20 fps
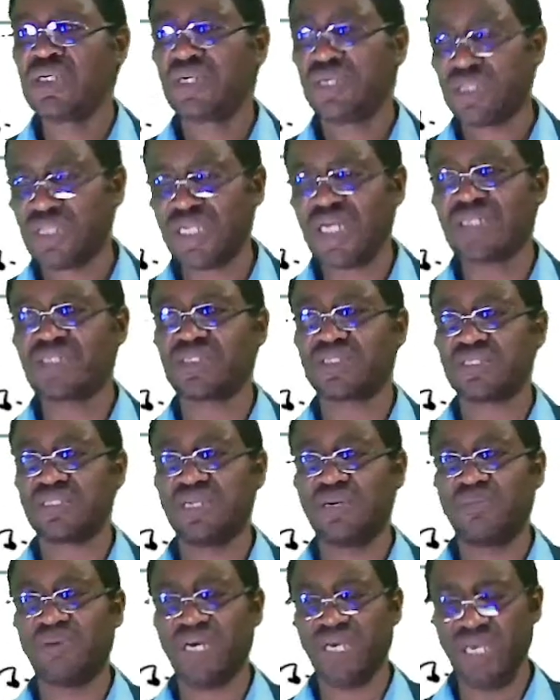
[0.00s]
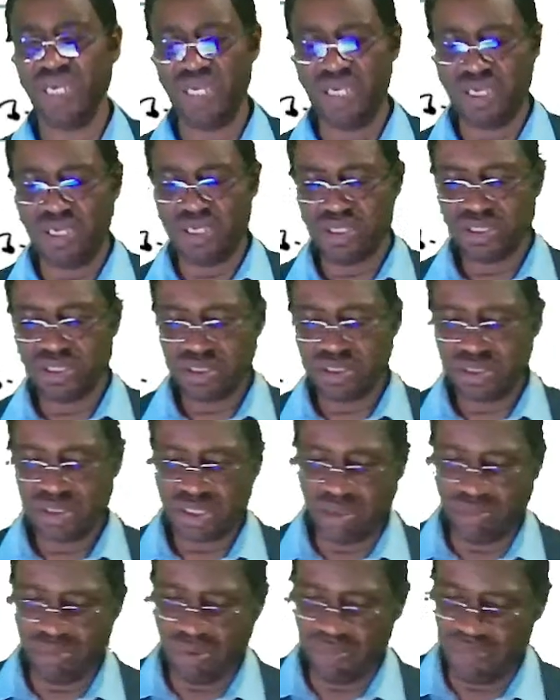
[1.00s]
That's number A.
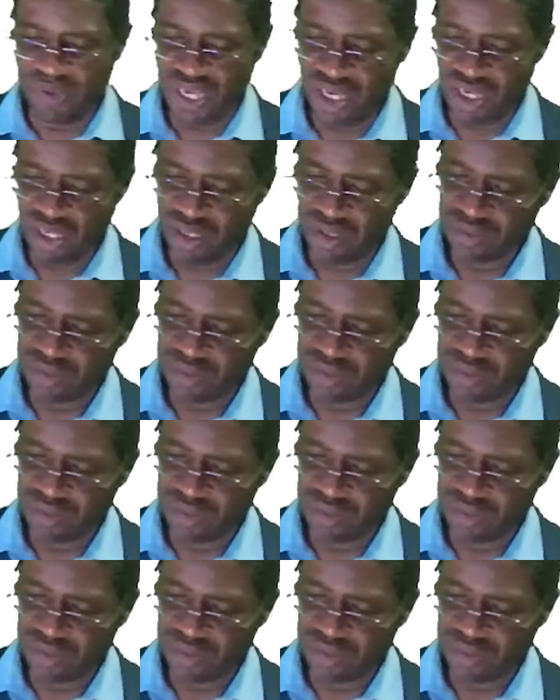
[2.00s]
Number B,